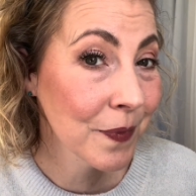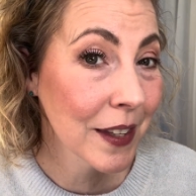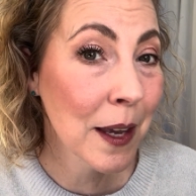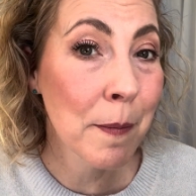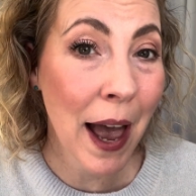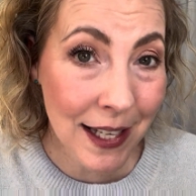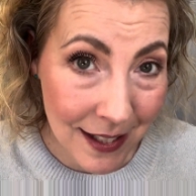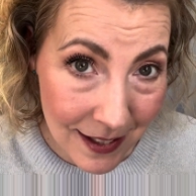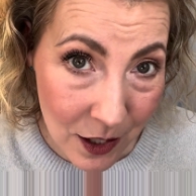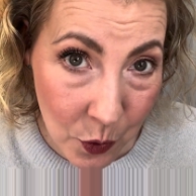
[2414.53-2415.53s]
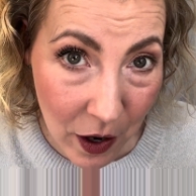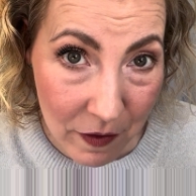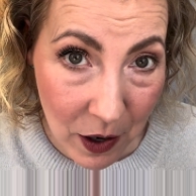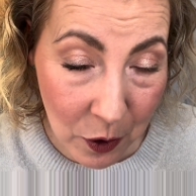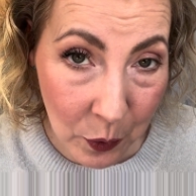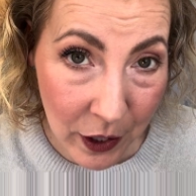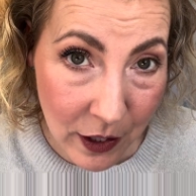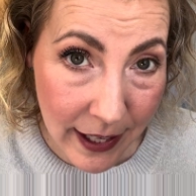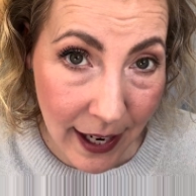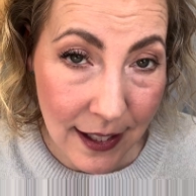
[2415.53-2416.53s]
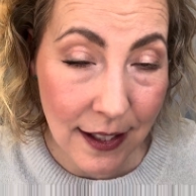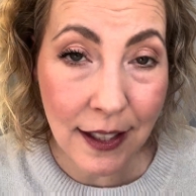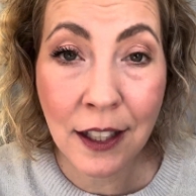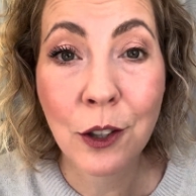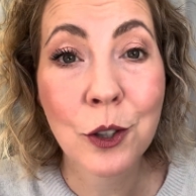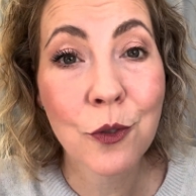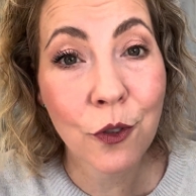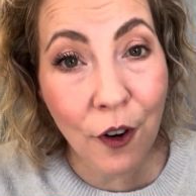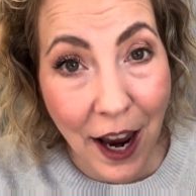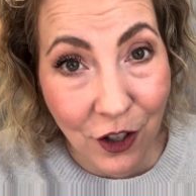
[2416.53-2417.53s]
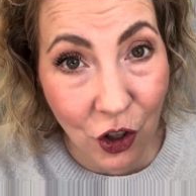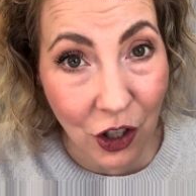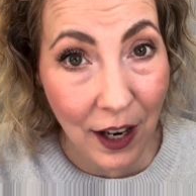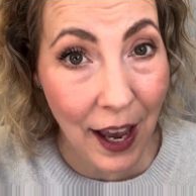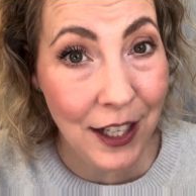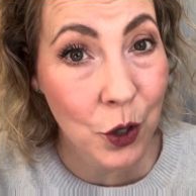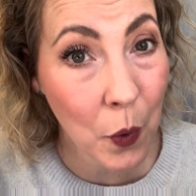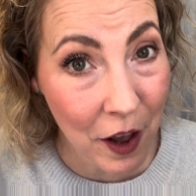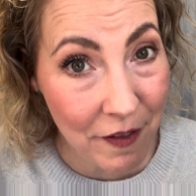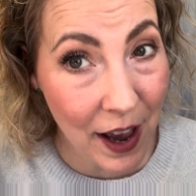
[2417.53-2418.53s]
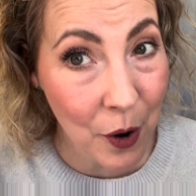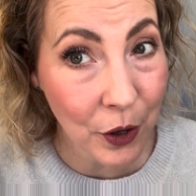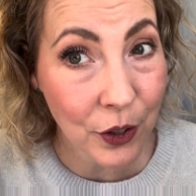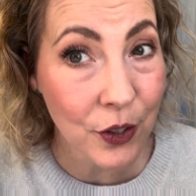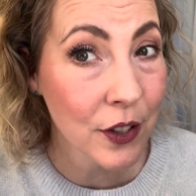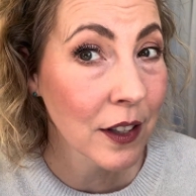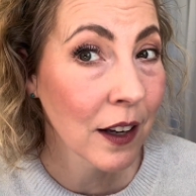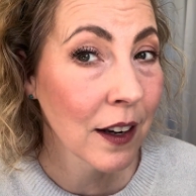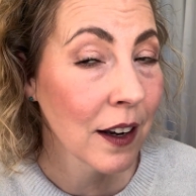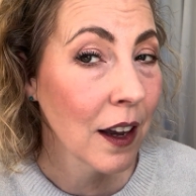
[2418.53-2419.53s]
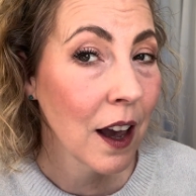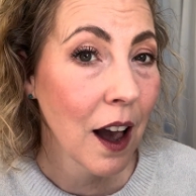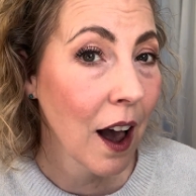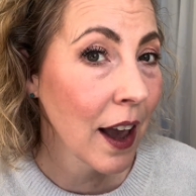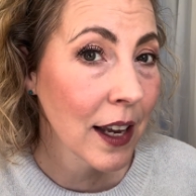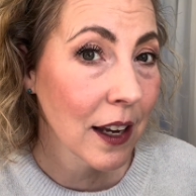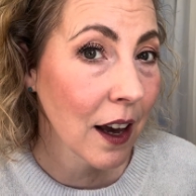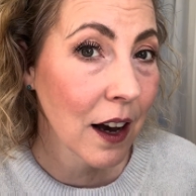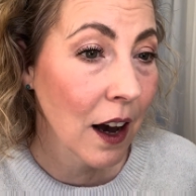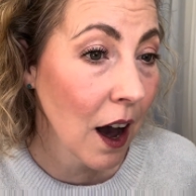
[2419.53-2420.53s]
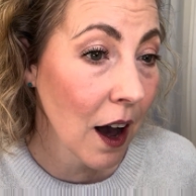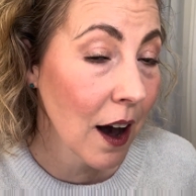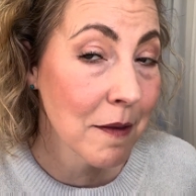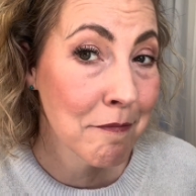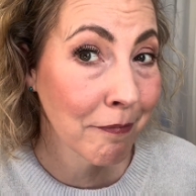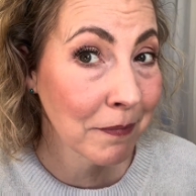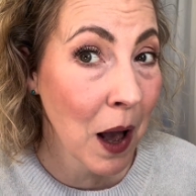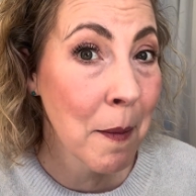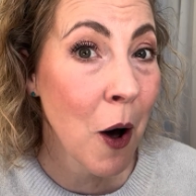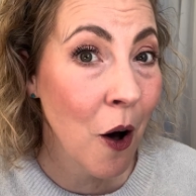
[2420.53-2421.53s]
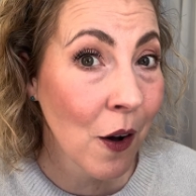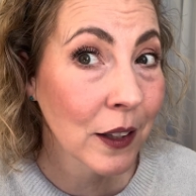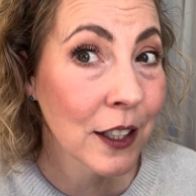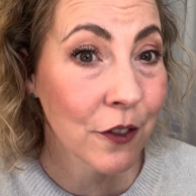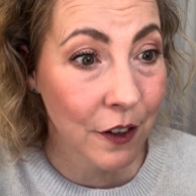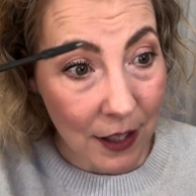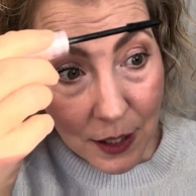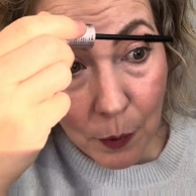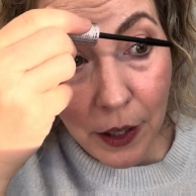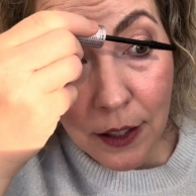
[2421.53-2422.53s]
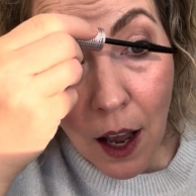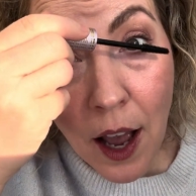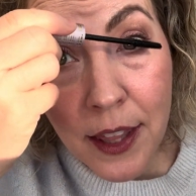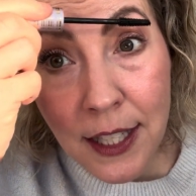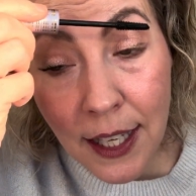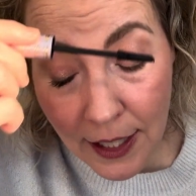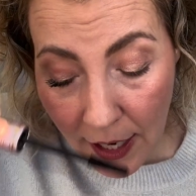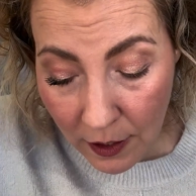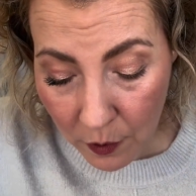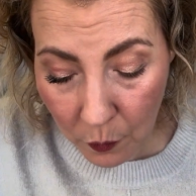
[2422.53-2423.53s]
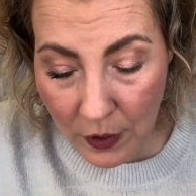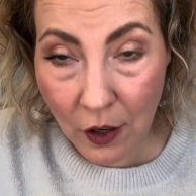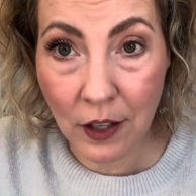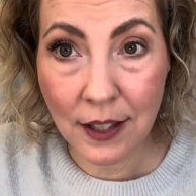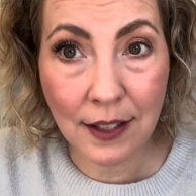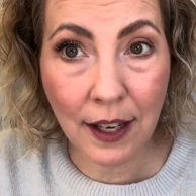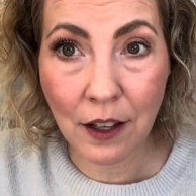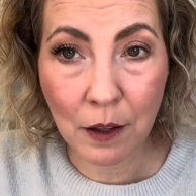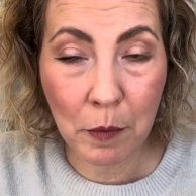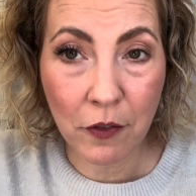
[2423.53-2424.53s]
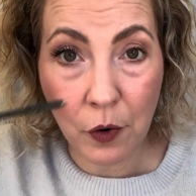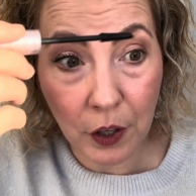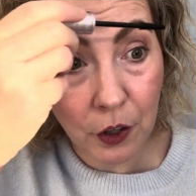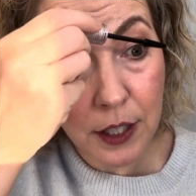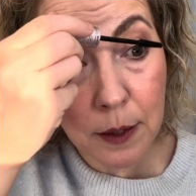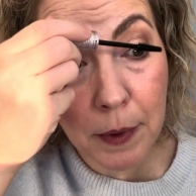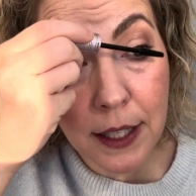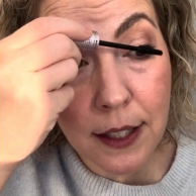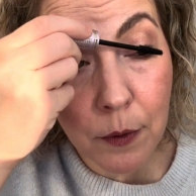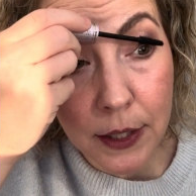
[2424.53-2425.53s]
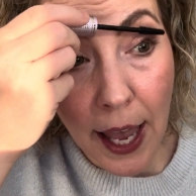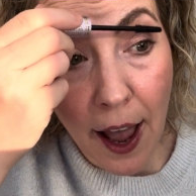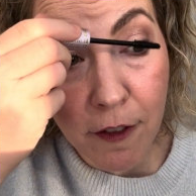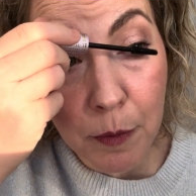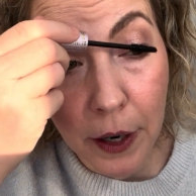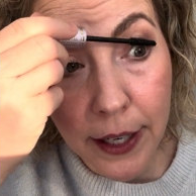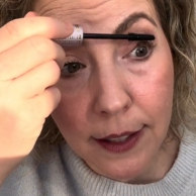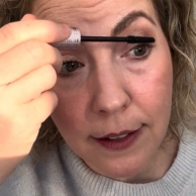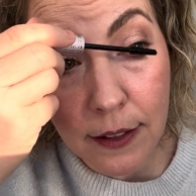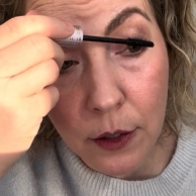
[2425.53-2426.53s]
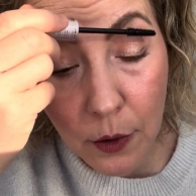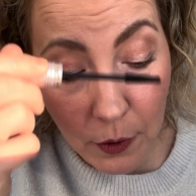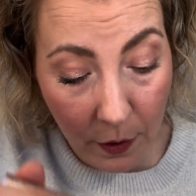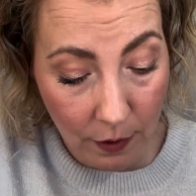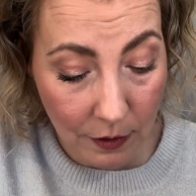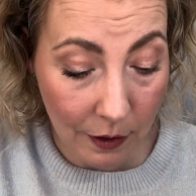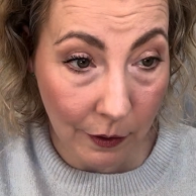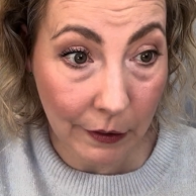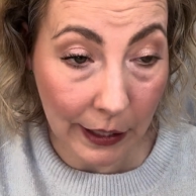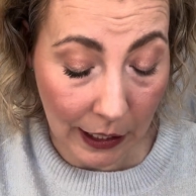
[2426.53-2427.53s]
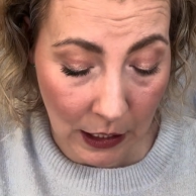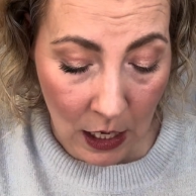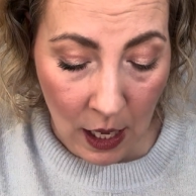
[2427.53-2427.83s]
It passes the 12-hour wear test. It looks fresh at 12 hours. I'm all in for this one. This again was on sale before Christmas. It was half price, so I was like, okay.